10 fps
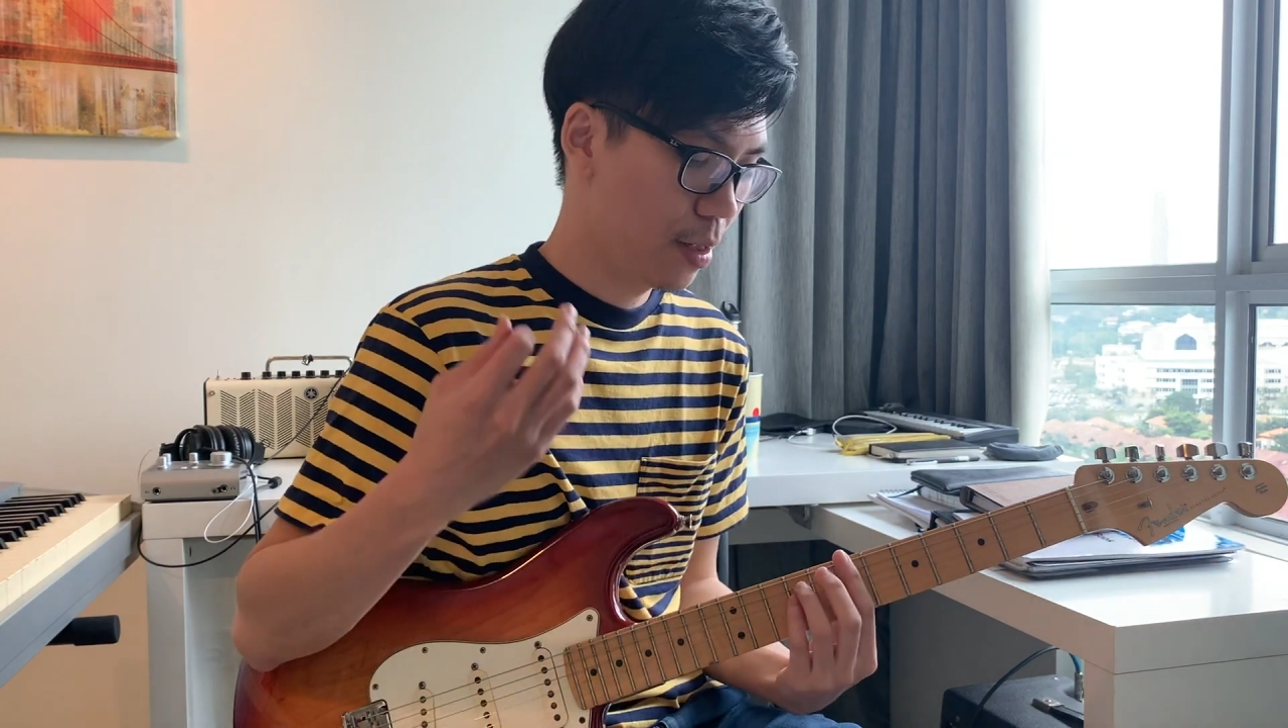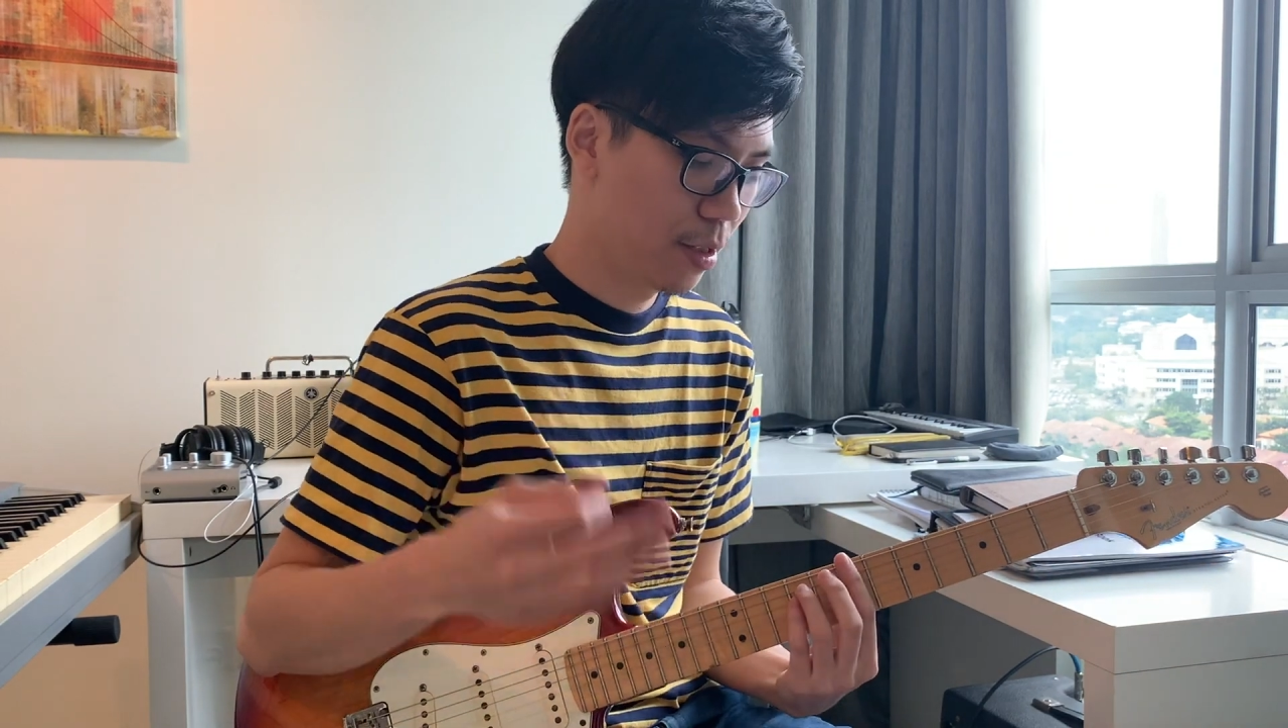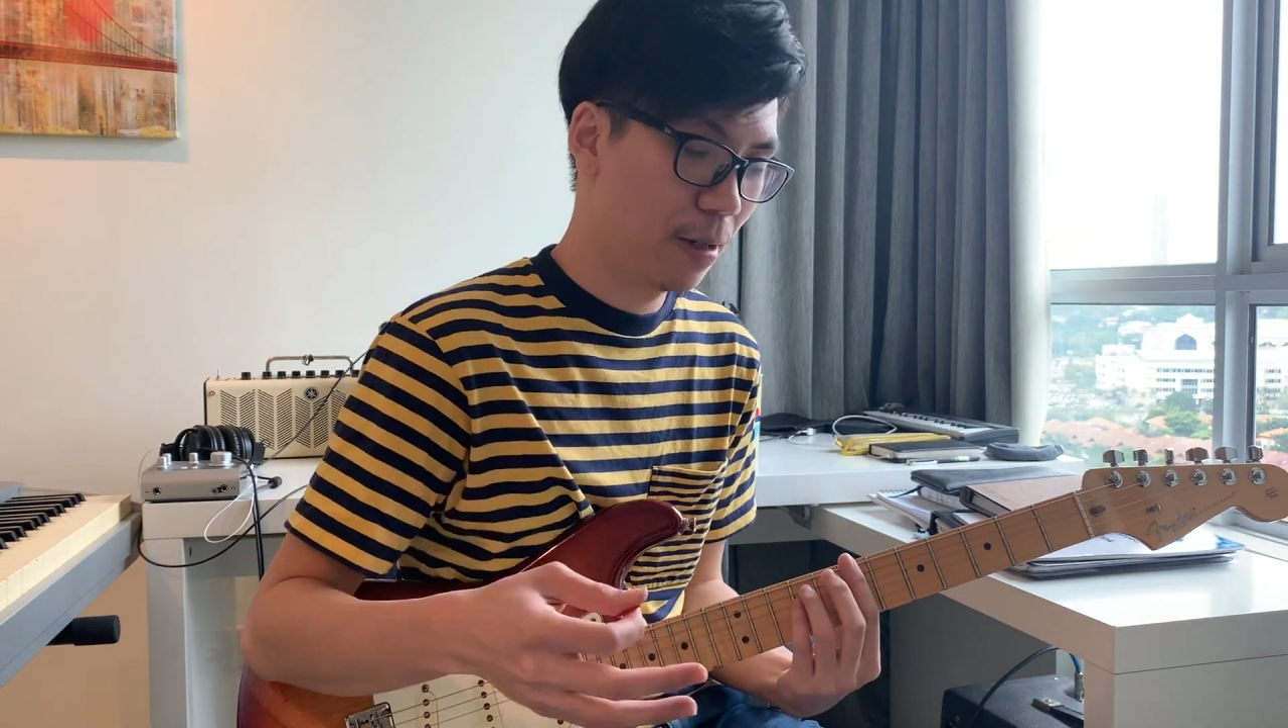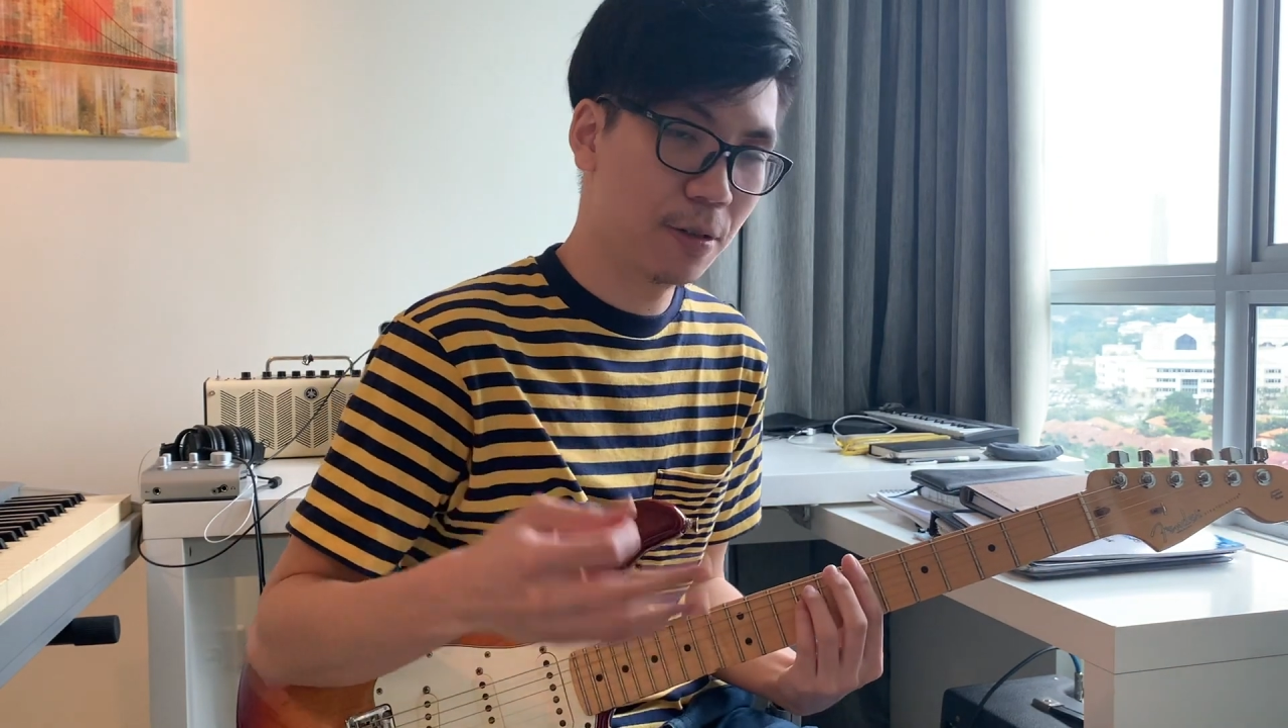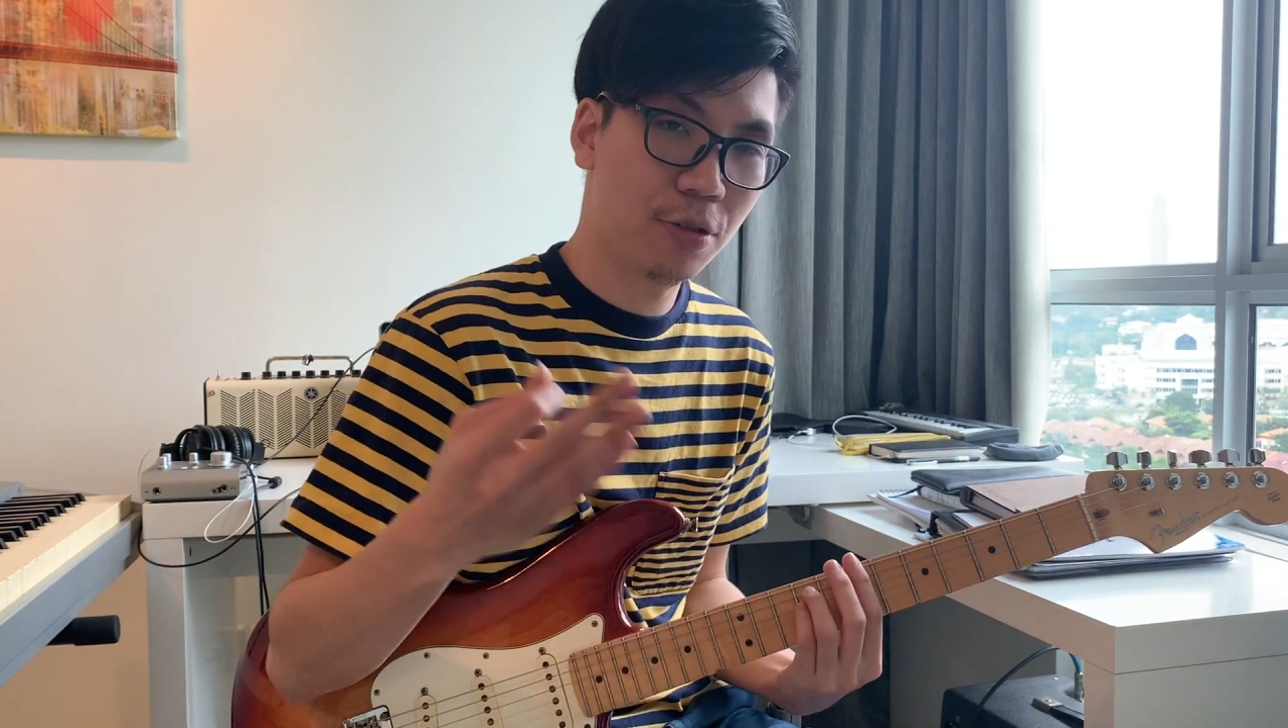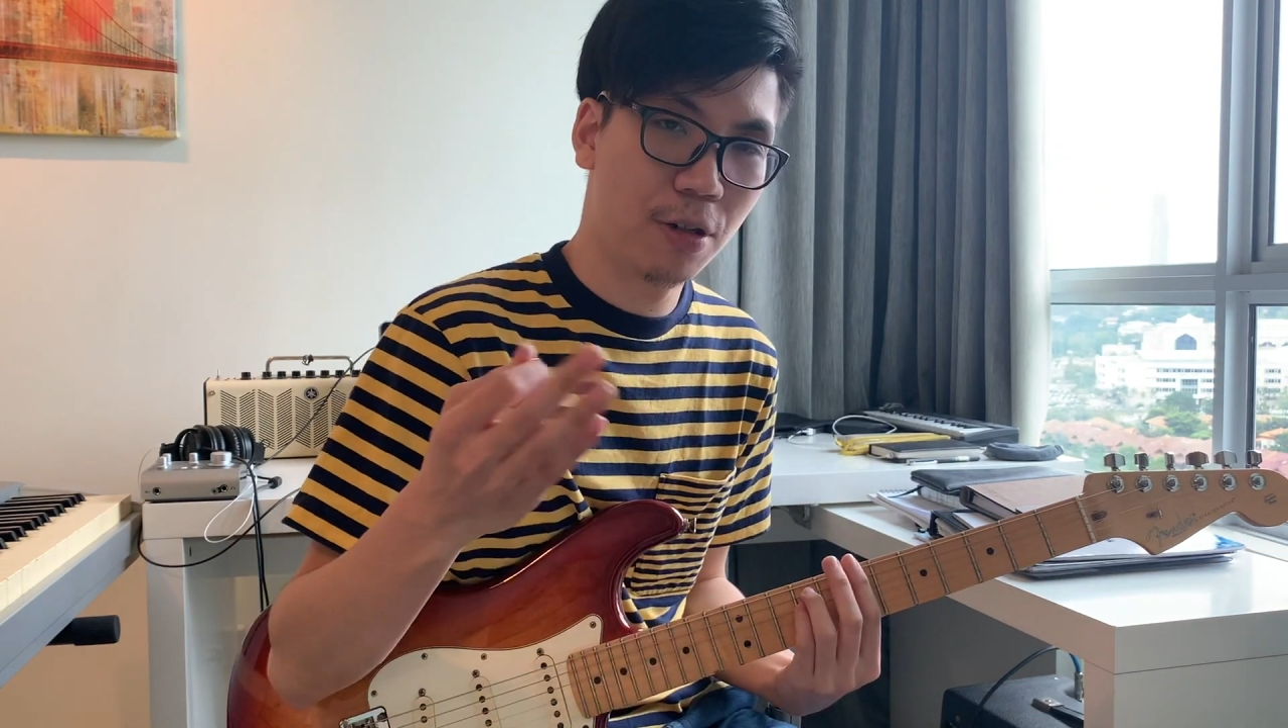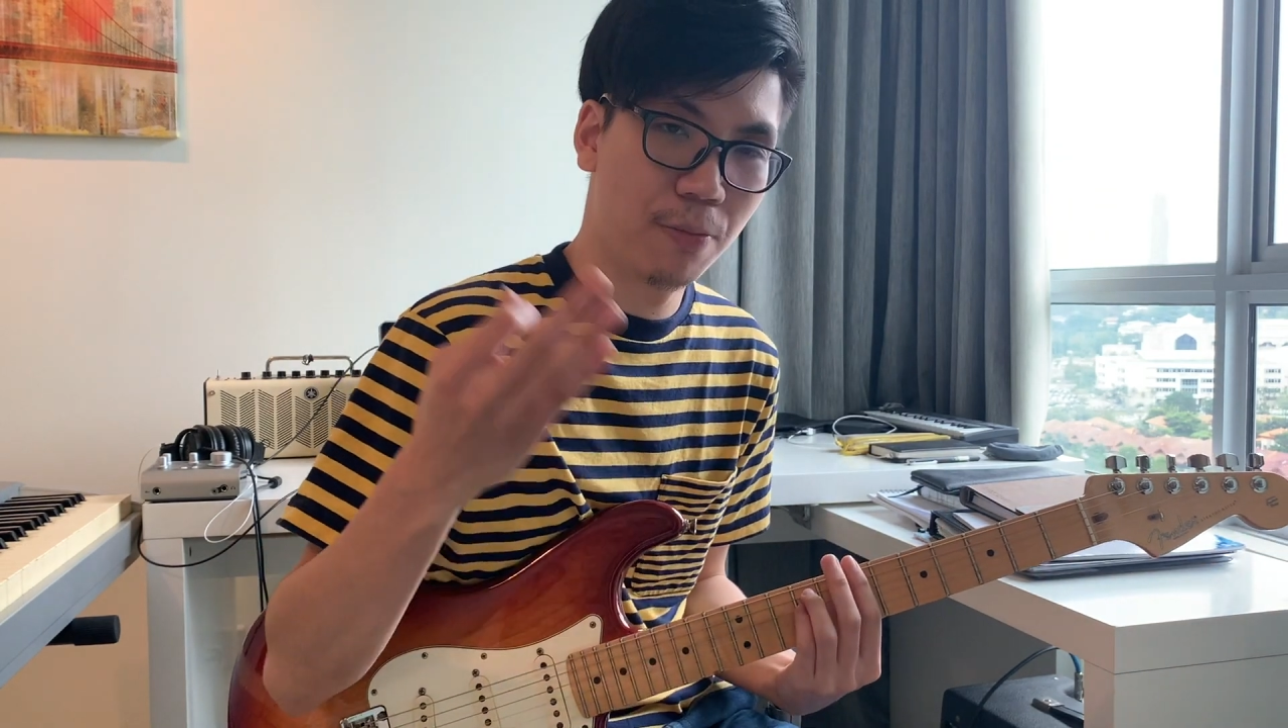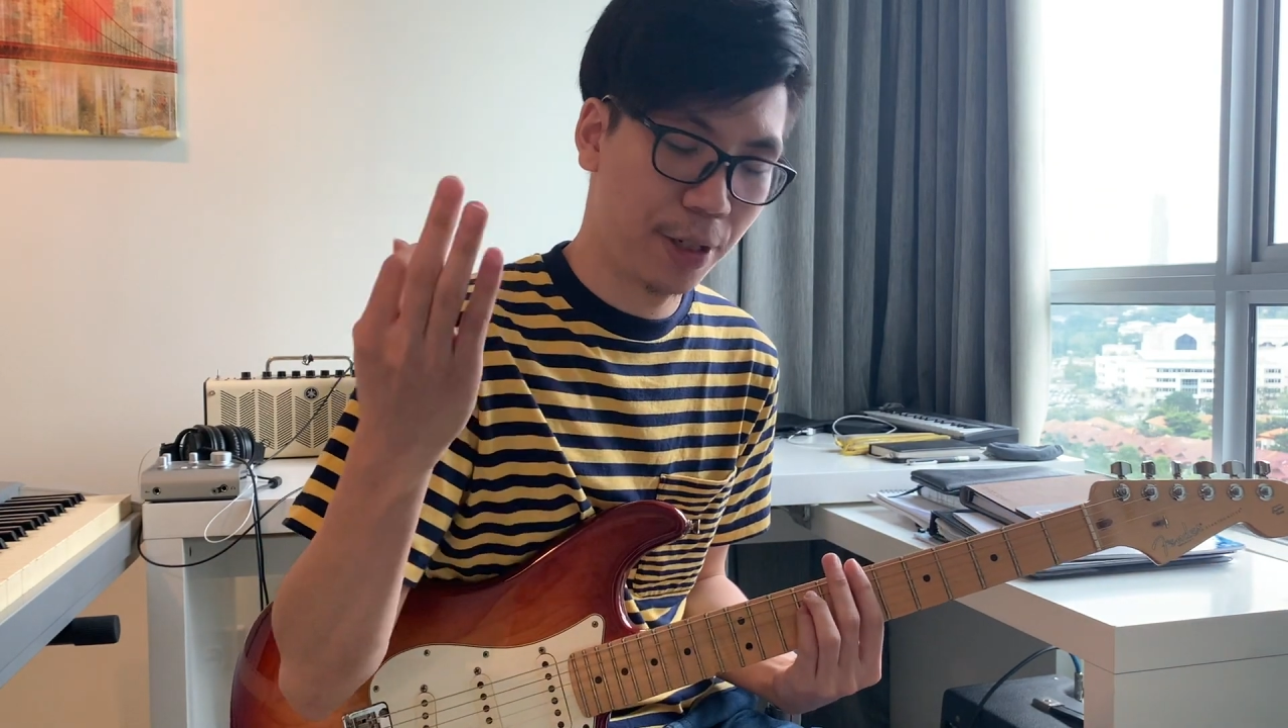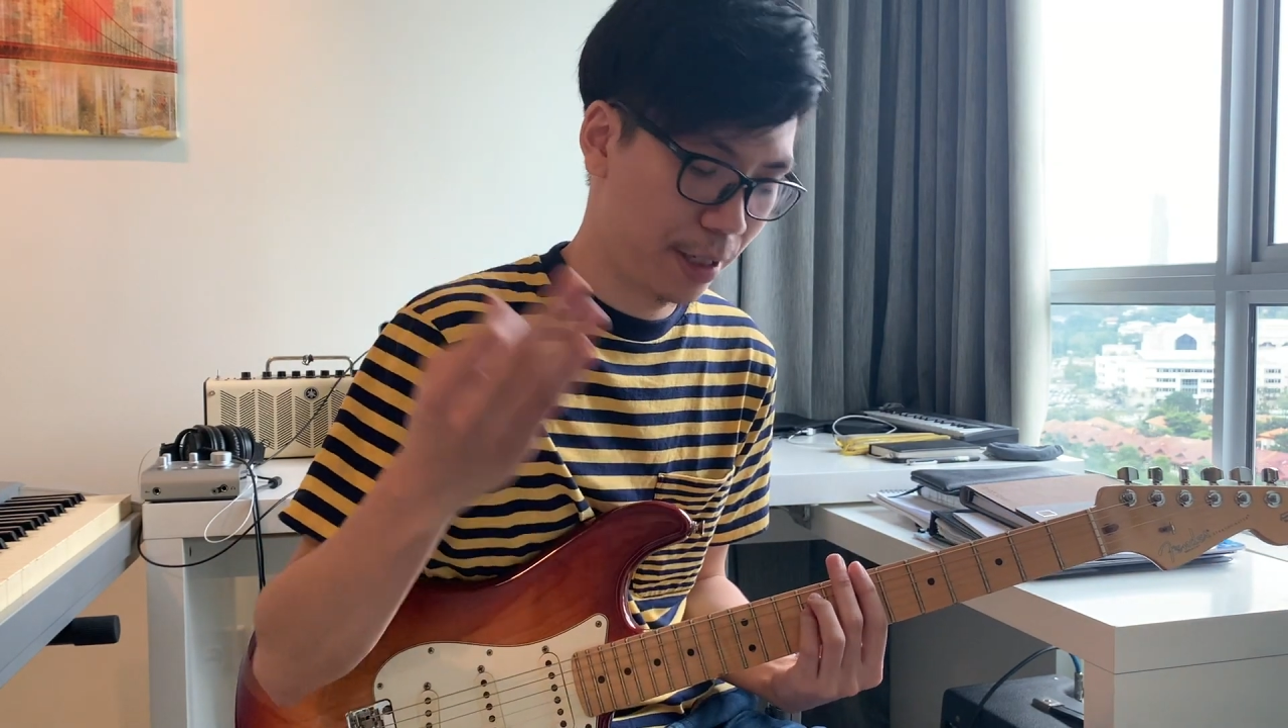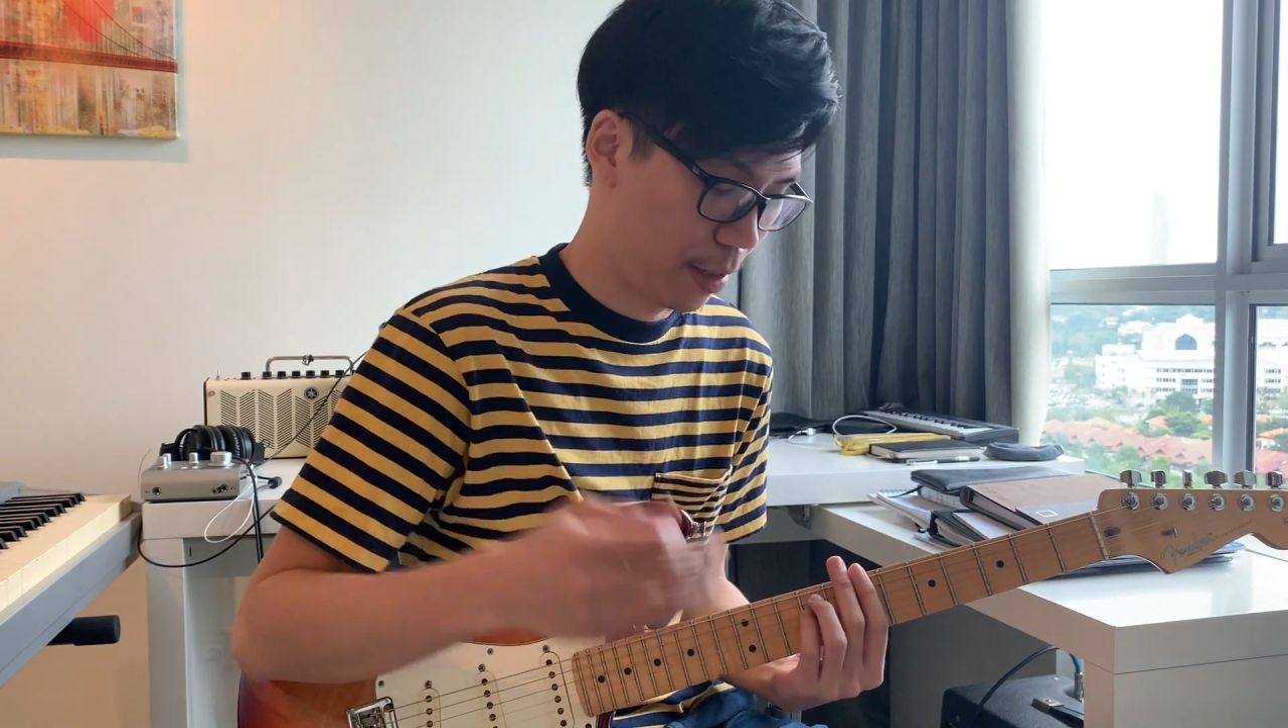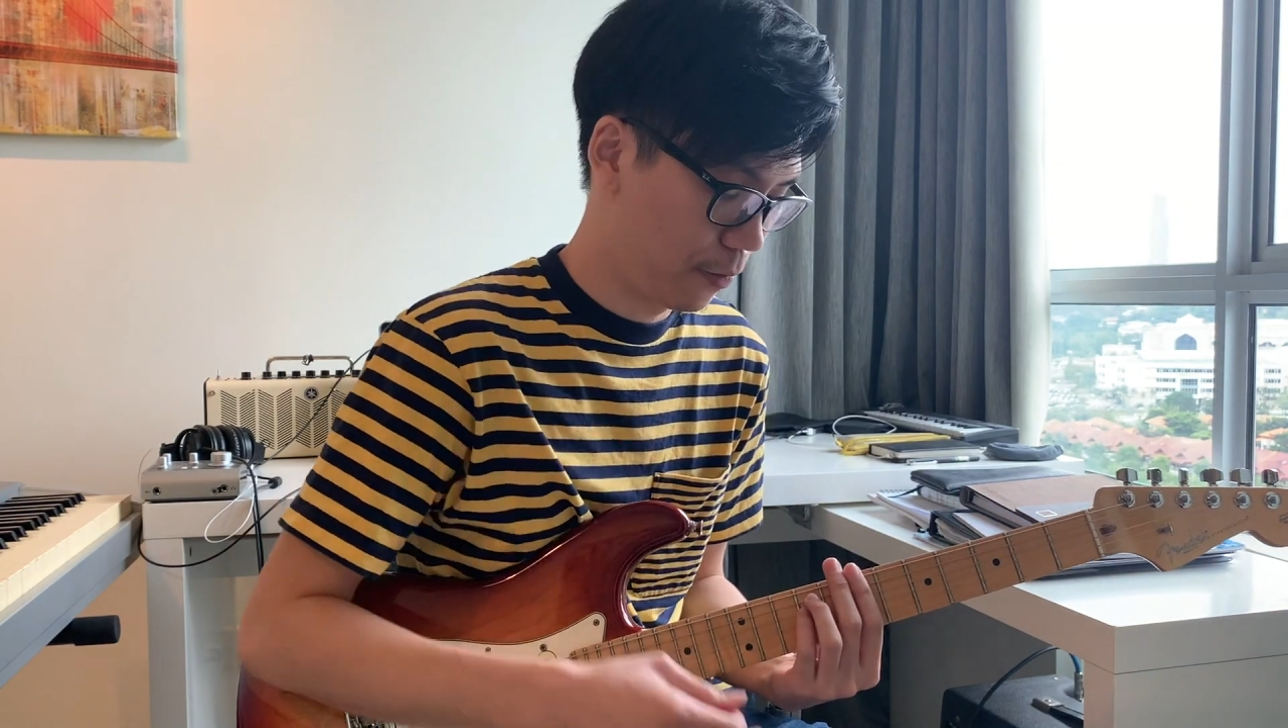So I'm just going to break it down